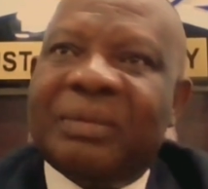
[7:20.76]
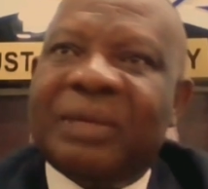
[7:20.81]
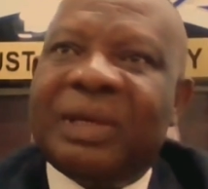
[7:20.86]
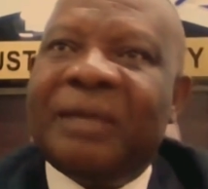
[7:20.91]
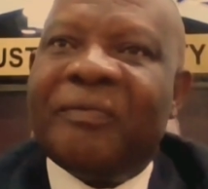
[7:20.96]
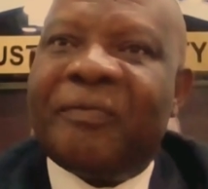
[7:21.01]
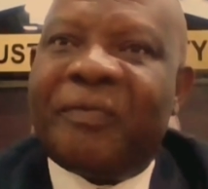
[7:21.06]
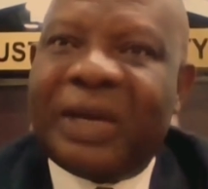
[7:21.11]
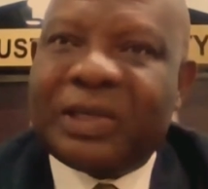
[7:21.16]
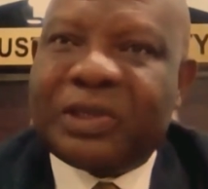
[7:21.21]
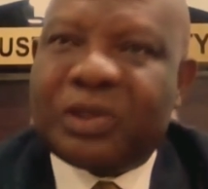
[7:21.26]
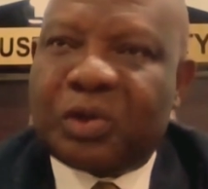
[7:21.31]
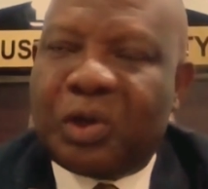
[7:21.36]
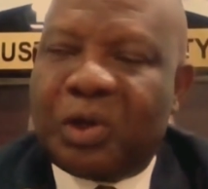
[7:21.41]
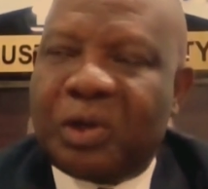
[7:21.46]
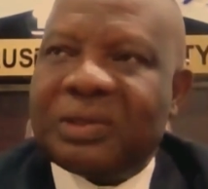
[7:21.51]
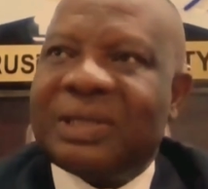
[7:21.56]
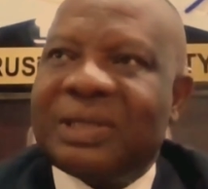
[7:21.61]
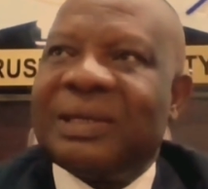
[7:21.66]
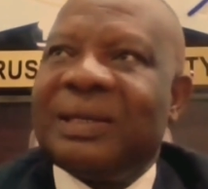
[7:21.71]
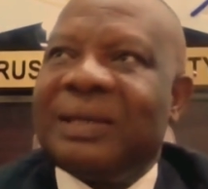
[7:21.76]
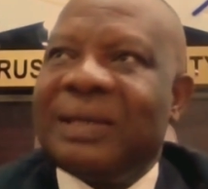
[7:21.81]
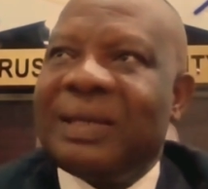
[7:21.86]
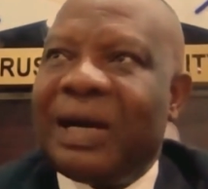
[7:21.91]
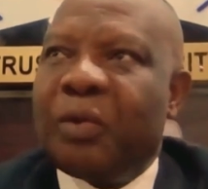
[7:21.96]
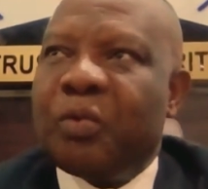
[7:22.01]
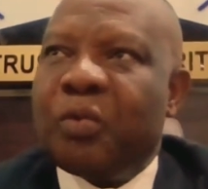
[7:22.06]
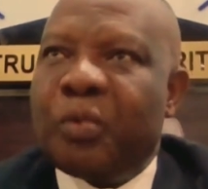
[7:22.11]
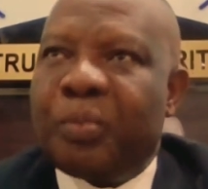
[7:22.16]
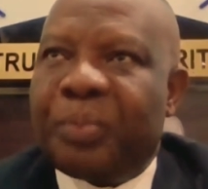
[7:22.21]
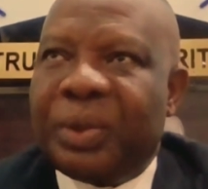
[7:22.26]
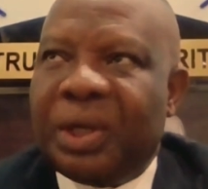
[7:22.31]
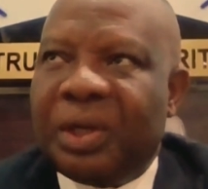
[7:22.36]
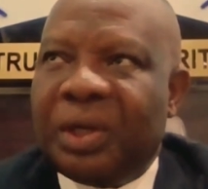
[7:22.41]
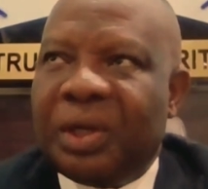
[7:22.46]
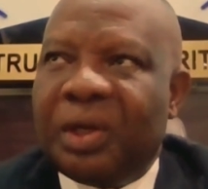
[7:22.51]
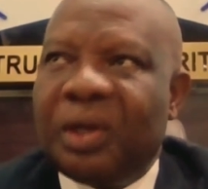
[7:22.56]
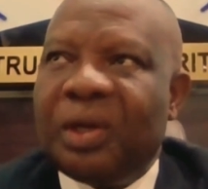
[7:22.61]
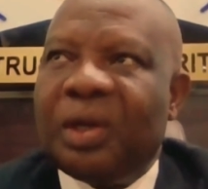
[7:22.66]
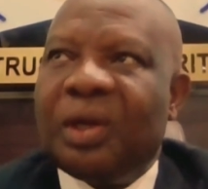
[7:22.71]
investors that will
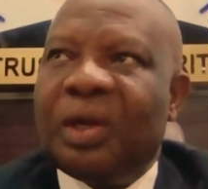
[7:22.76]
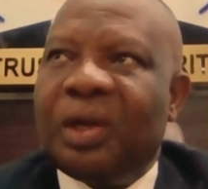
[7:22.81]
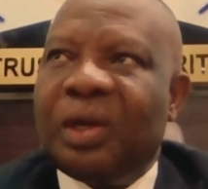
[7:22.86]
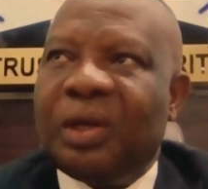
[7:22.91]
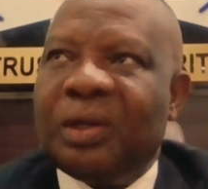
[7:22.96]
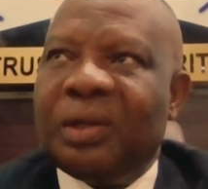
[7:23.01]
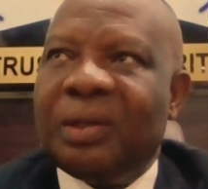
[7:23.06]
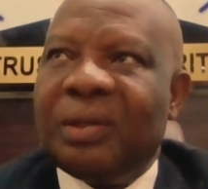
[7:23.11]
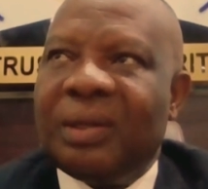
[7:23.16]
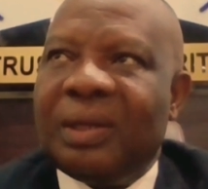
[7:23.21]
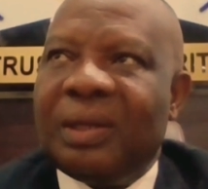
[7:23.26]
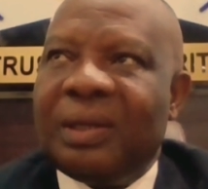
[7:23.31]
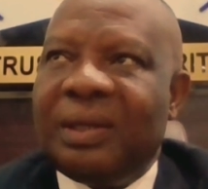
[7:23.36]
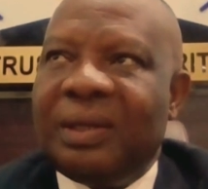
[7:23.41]
be in